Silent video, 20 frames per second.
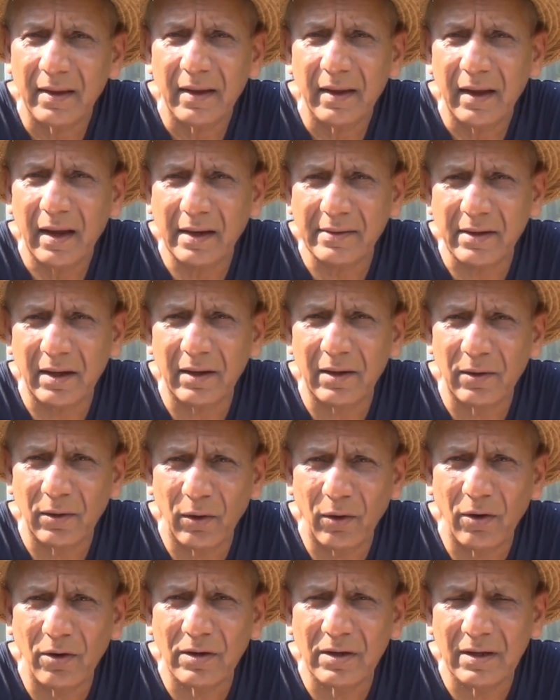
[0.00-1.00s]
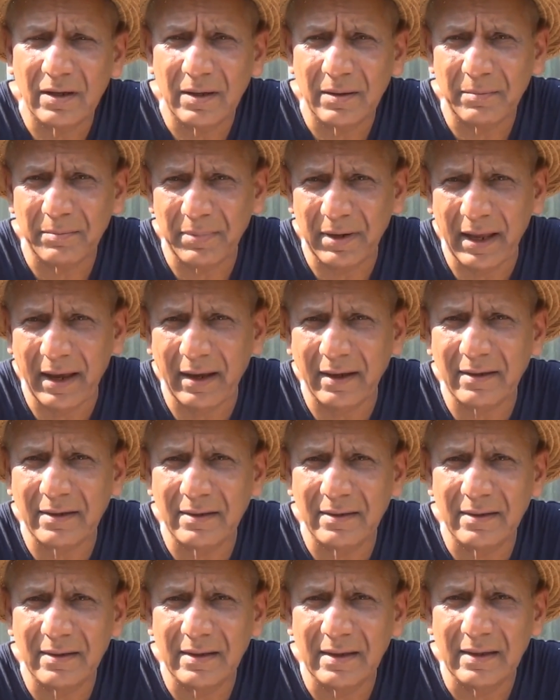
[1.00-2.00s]
and are long
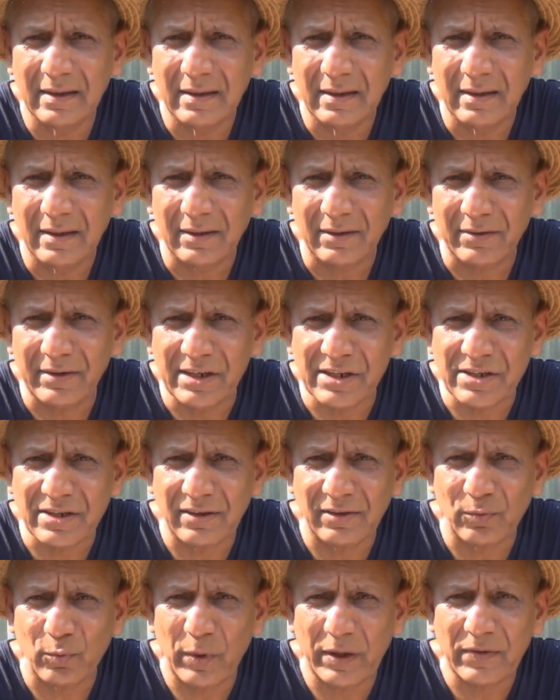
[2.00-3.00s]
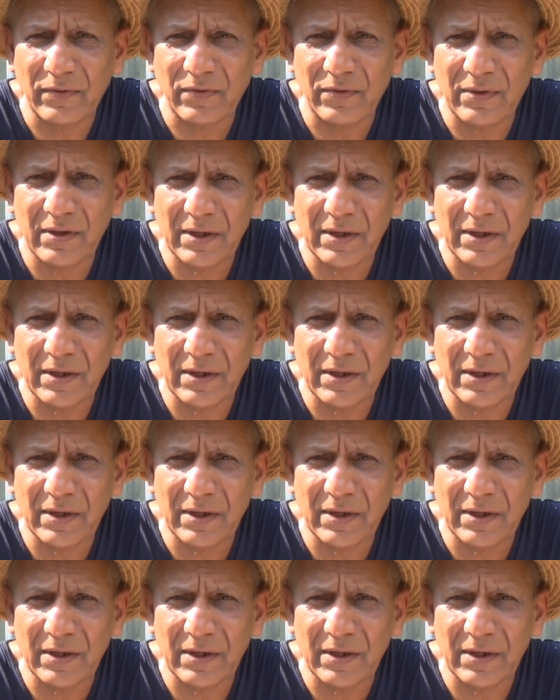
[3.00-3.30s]
black creatures with